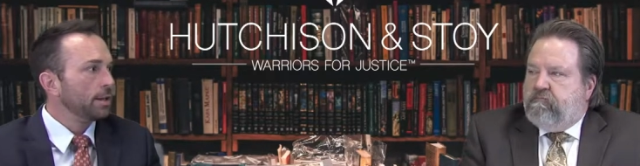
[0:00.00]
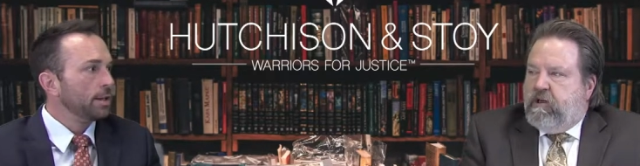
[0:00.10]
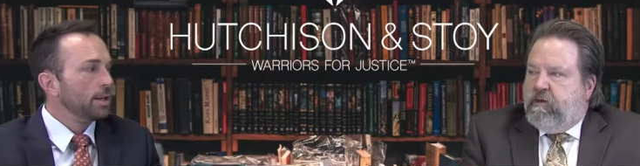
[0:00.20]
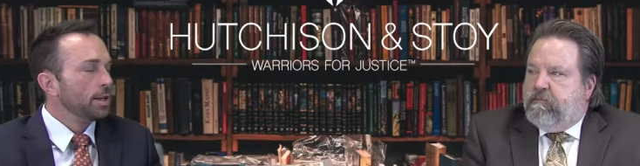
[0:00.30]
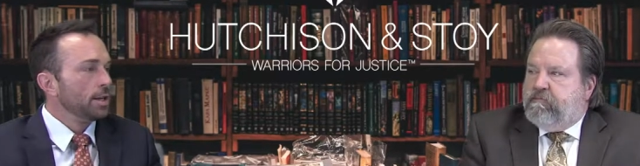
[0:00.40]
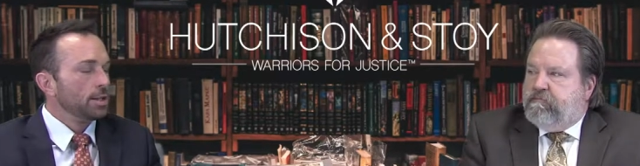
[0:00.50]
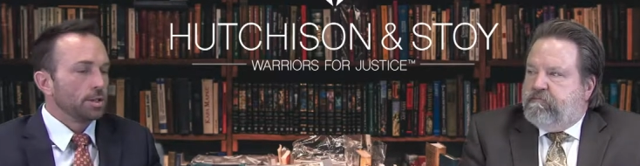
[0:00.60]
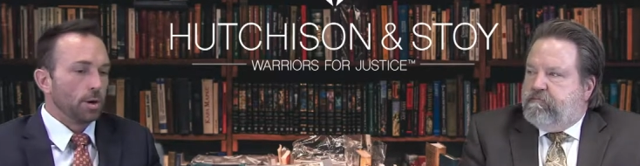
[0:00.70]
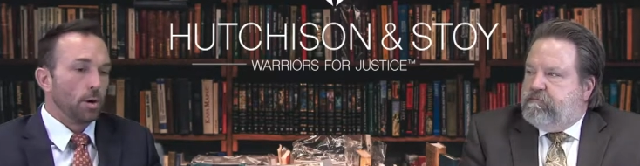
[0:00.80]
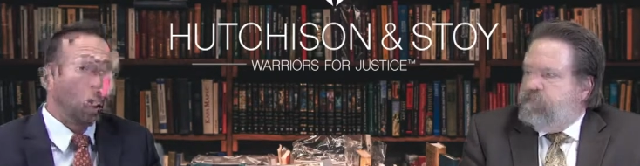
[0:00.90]
Speaker 1: Yep.
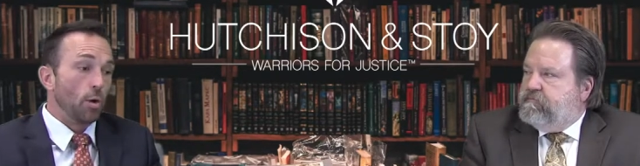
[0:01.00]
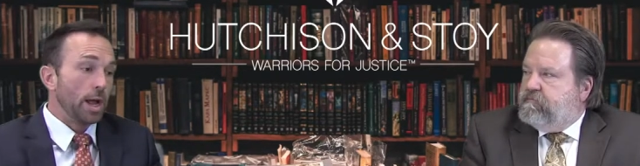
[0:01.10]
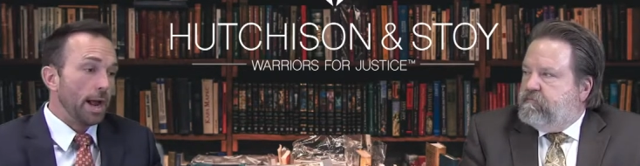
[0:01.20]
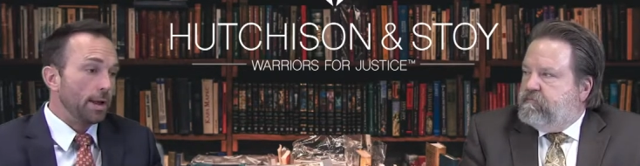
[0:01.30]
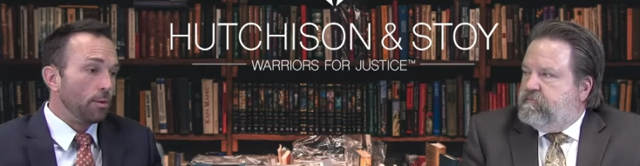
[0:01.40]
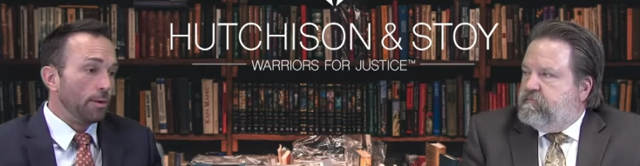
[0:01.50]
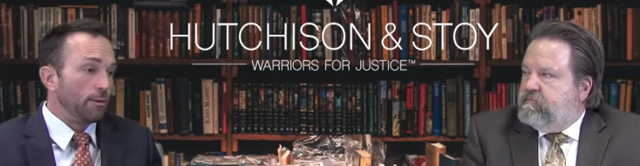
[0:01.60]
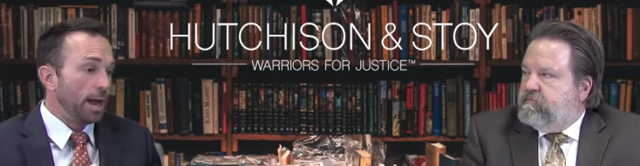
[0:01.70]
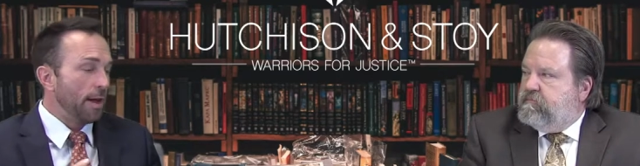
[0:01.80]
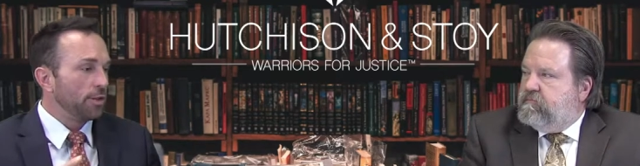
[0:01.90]
So, okay, we've
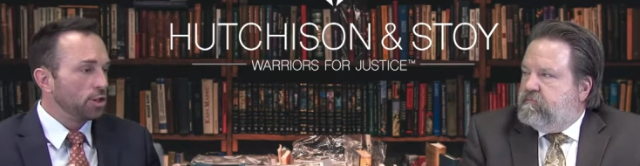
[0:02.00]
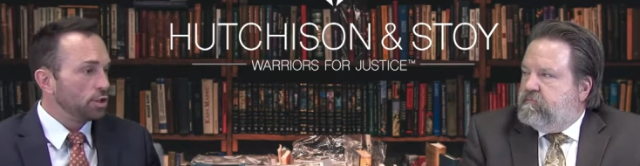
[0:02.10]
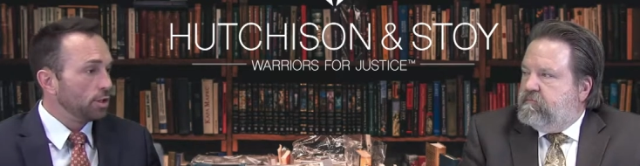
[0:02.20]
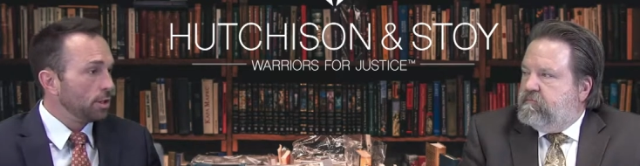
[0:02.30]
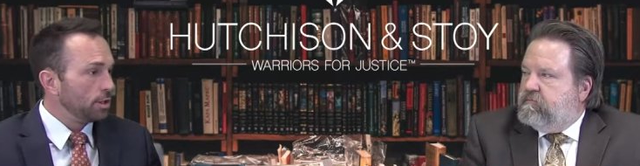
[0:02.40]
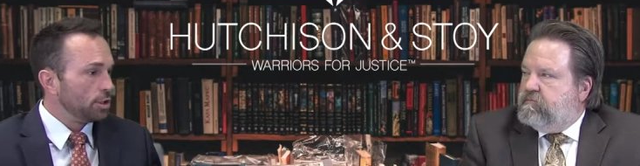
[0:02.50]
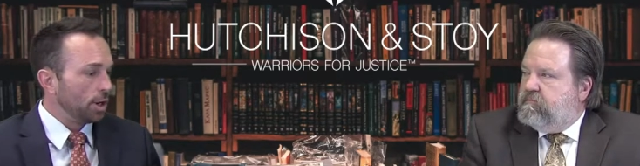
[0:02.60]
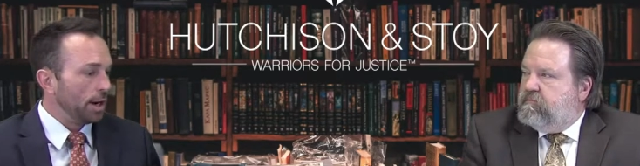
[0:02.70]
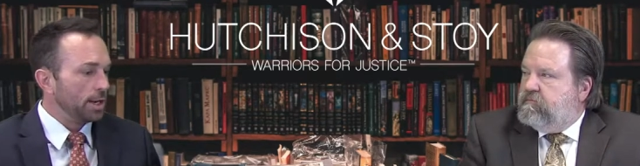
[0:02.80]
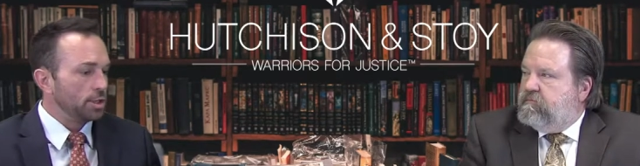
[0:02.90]
got the
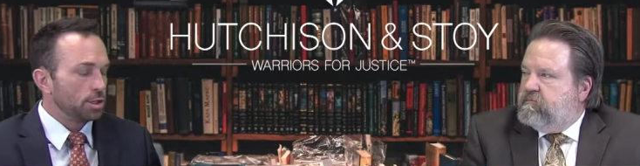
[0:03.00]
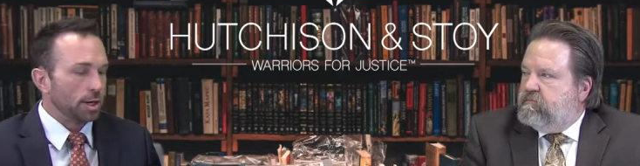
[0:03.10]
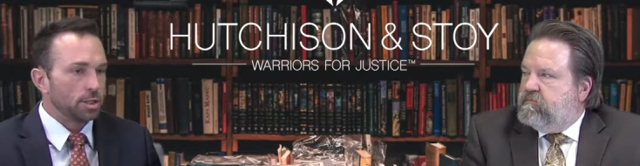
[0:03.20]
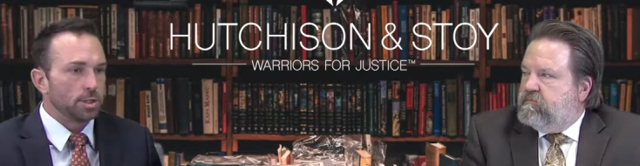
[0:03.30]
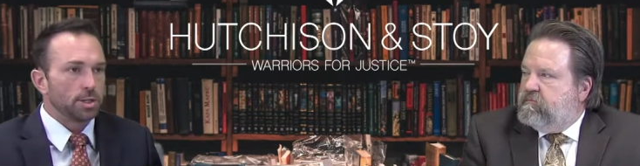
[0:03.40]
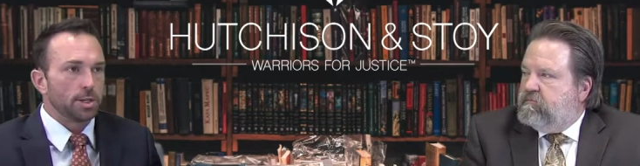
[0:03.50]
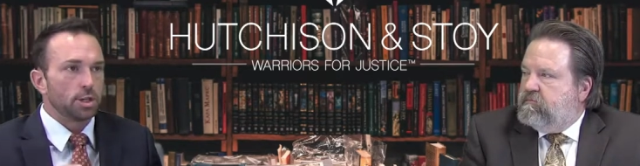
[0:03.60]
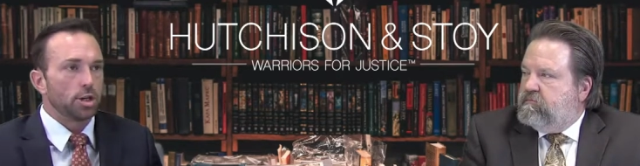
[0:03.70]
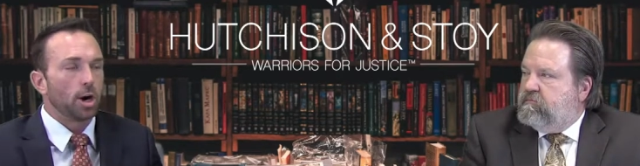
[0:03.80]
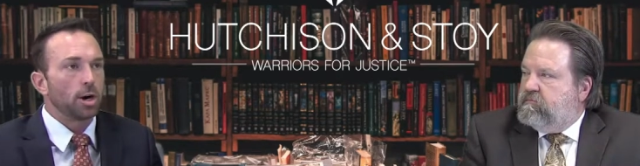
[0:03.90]
jury instructions and the
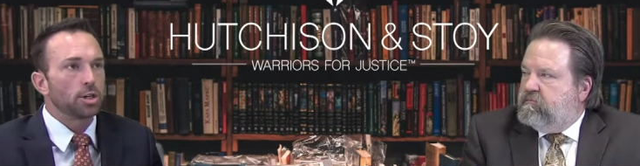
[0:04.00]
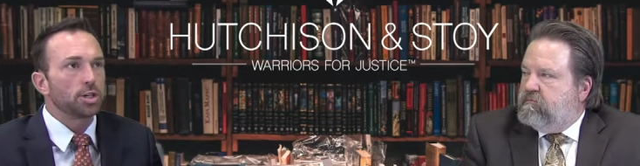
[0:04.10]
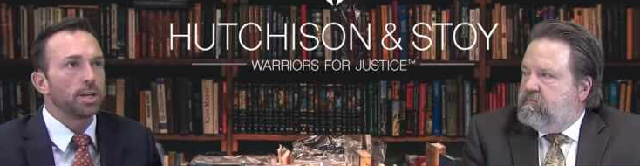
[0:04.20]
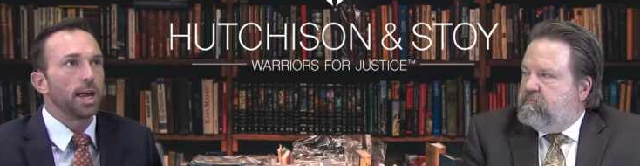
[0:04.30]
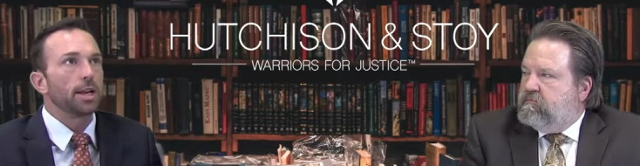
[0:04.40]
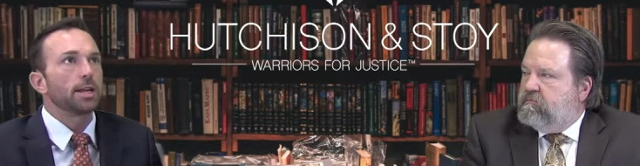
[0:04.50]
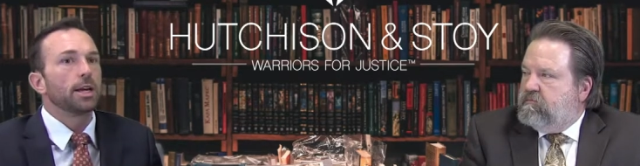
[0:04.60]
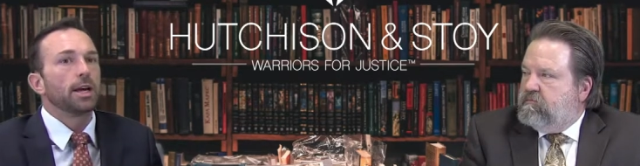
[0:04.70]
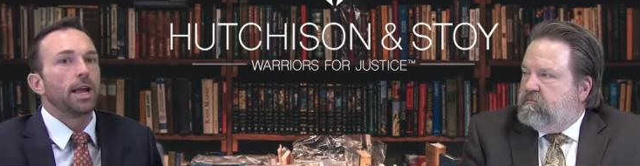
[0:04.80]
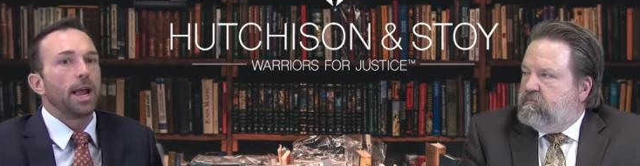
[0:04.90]
charge set
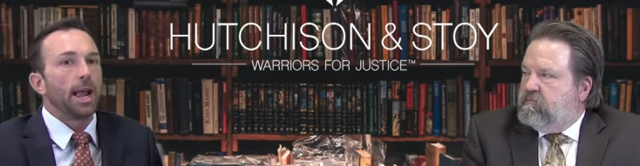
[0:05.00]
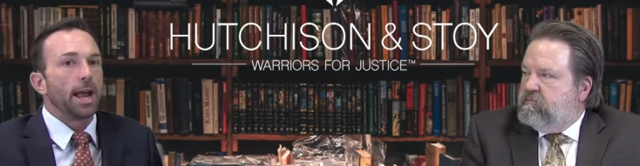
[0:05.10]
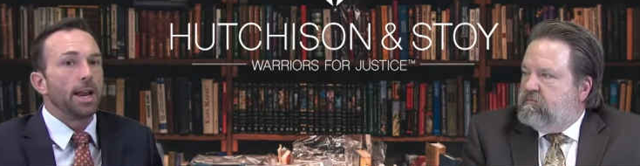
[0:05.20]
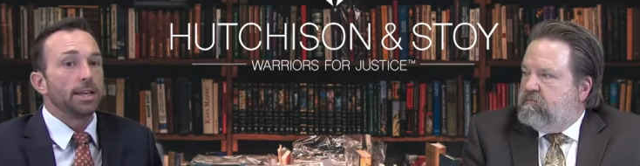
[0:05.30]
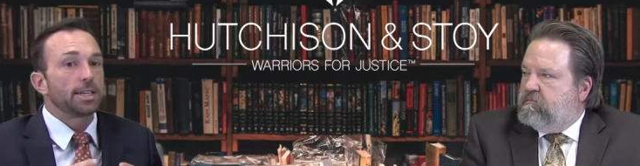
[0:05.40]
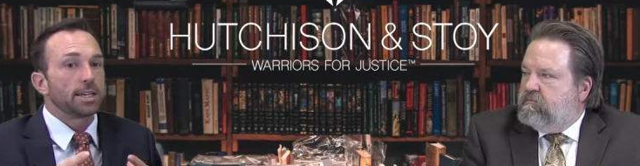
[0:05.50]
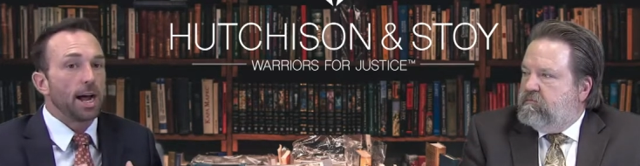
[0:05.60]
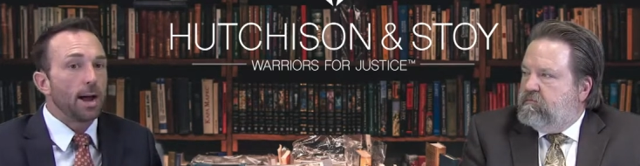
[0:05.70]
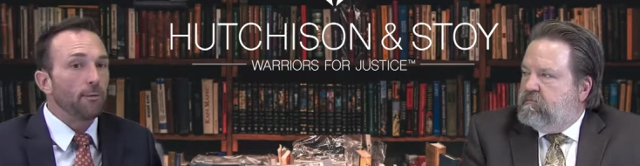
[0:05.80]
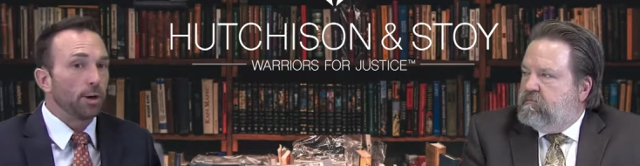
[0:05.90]
and it's
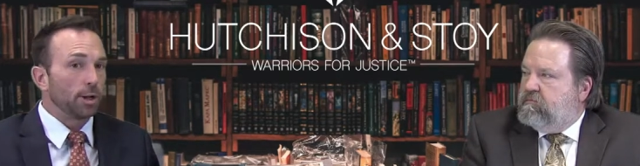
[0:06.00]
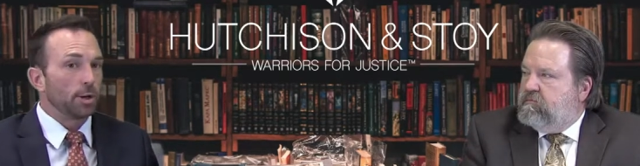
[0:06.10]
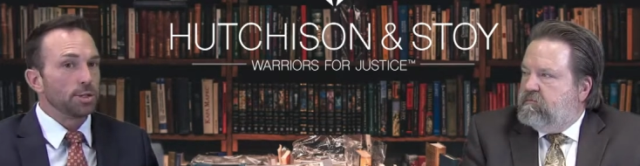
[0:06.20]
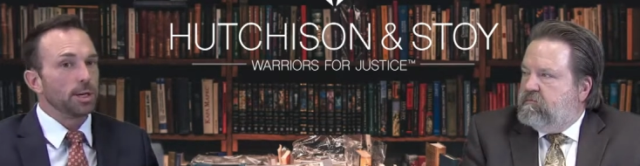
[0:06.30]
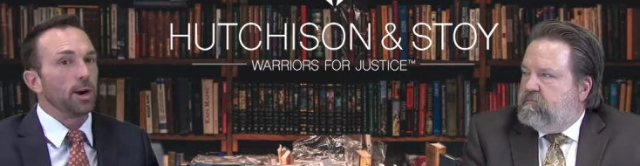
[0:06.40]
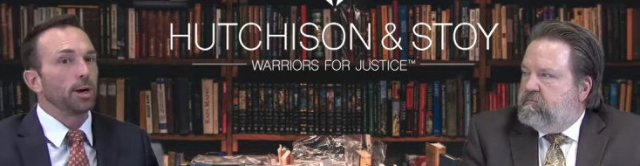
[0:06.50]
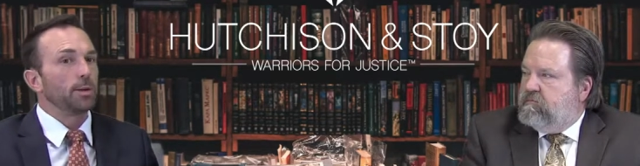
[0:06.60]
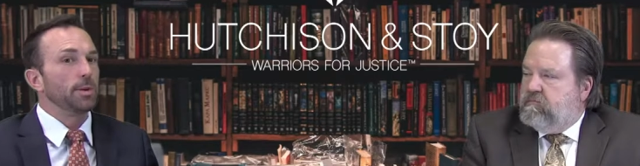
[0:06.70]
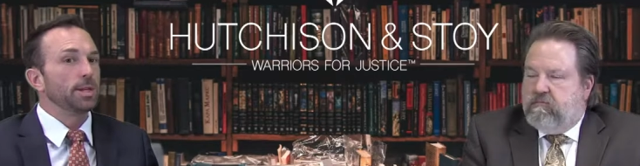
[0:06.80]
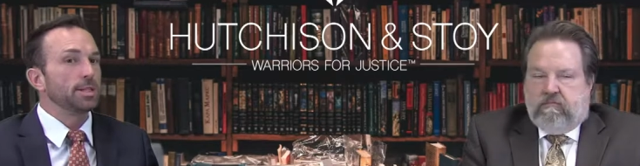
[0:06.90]
time for closing
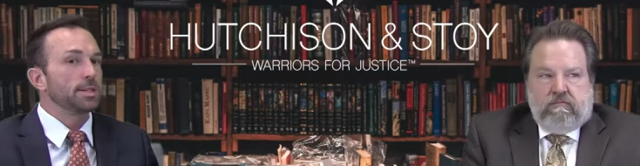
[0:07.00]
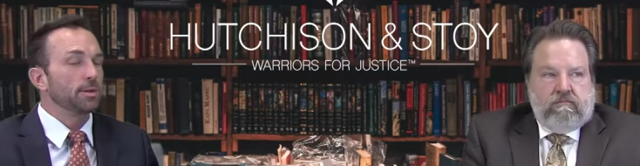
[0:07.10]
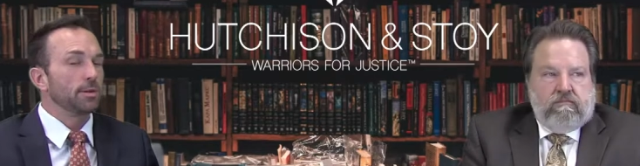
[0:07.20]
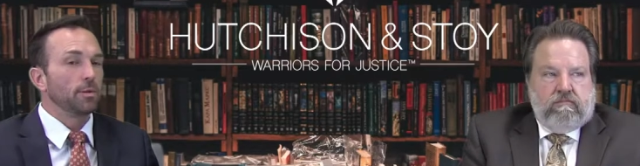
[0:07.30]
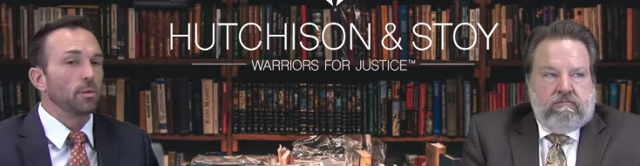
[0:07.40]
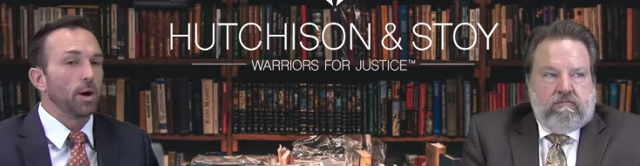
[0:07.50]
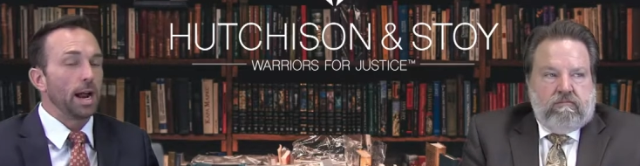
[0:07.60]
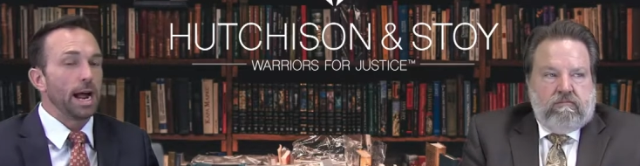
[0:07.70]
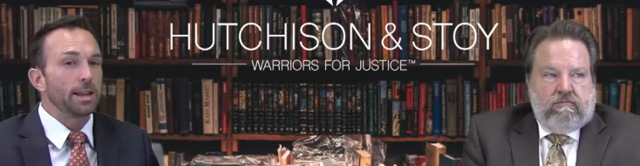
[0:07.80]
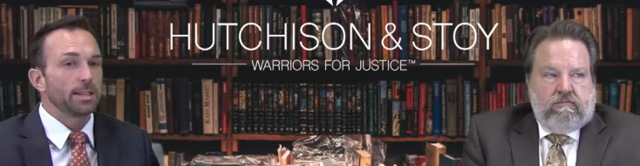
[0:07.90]
arguments. What
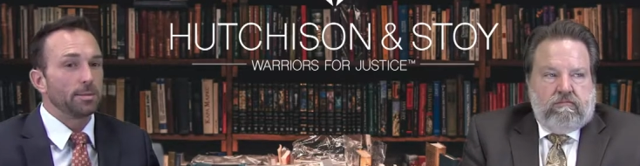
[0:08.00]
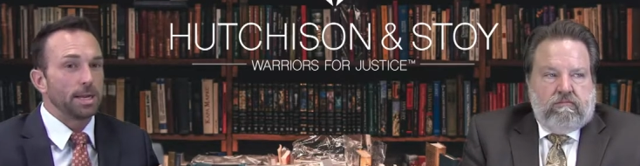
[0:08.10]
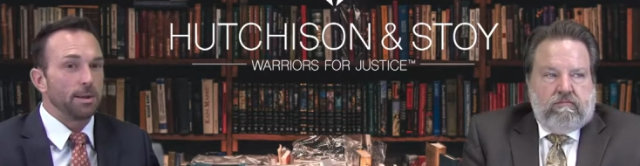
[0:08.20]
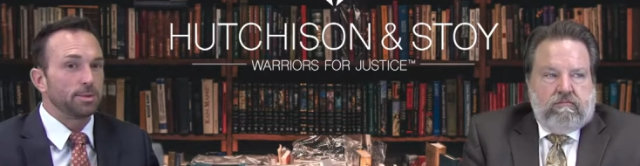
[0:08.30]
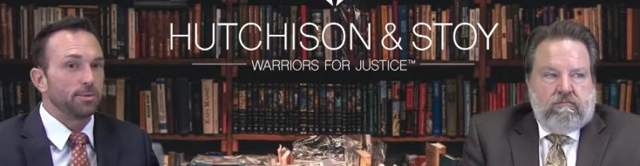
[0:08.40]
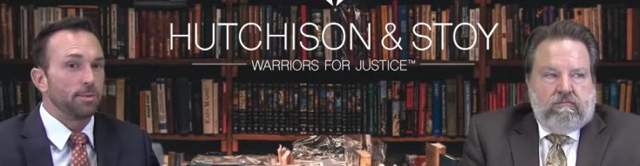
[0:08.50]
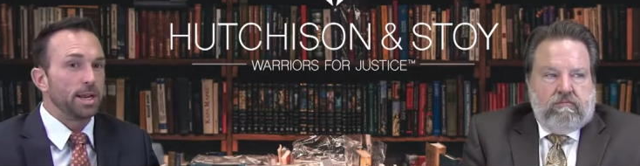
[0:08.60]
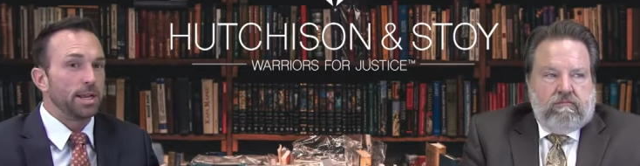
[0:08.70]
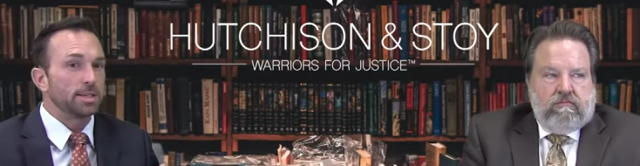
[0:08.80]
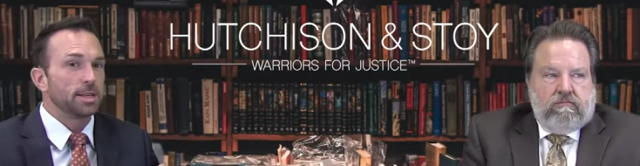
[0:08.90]
I sometimes for
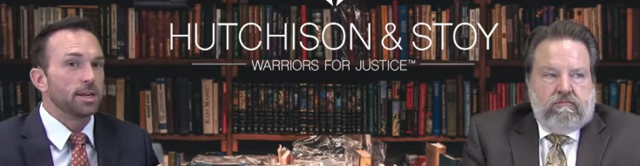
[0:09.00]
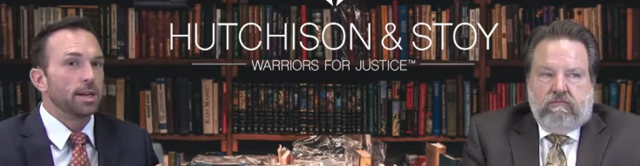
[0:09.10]
me is